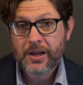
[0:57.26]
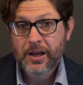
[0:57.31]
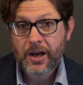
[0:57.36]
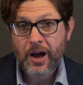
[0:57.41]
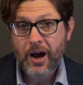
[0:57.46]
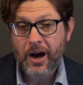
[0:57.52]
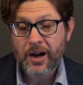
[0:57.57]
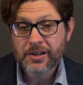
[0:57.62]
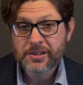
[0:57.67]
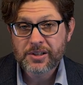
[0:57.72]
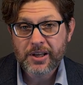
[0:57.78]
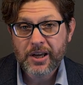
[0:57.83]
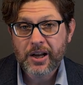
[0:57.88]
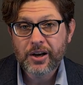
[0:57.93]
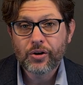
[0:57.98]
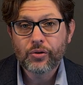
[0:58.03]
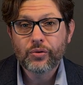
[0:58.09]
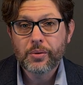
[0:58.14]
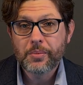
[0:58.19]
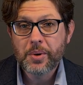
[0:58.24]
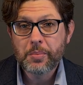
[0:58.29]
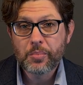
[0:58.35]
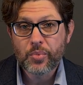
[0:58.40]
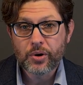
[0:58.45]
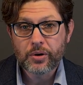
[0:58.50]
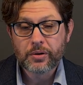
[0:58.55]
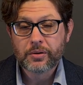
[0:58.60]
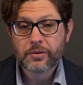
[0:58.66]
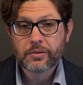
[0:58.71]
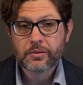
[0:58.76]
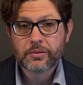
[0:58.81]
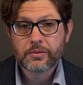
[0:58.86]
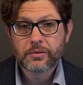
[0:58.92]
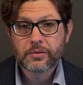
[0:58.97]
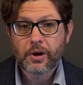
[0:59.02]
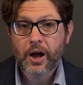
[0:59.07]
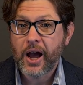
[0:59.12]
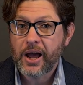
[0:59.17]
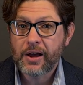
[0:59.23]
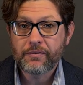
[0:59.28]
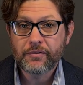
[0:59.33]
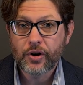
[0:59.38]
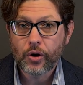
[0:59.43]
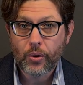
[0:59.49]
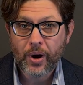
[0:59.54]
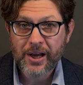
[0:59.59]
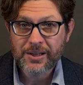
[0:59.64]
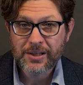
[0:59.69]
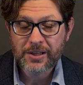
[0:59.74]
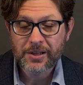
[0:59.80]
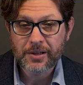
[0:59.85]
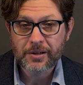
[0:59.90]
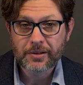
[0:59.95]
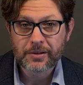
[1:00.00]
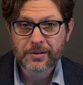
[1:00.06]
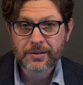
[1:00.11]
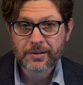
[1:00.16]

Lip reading: honestly, I don't remember. I have no idea.